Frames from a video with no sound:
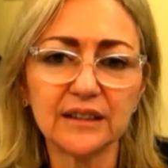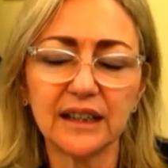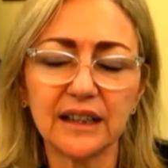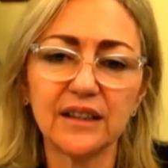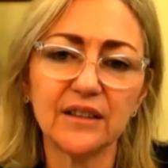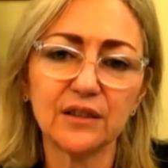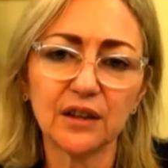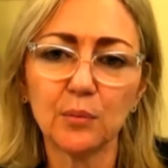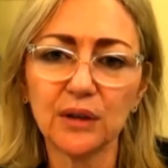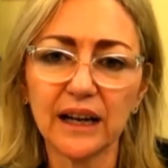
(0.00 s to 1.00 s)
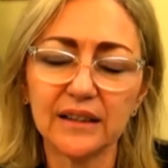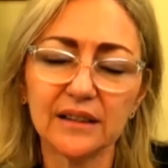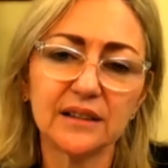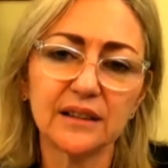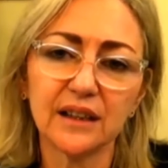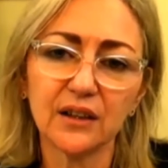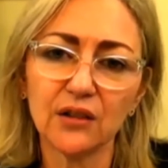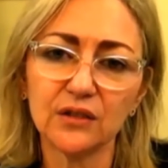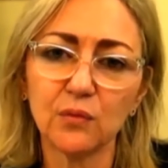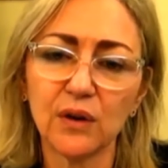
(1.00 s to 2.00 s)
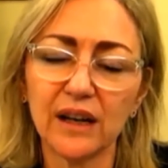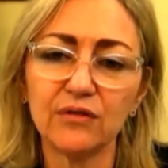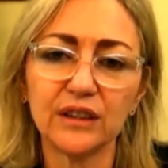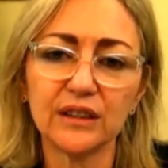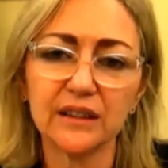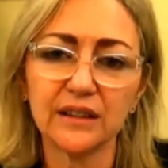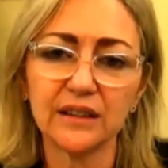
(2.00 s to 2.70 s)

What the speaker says: and then the complainant goes away feeling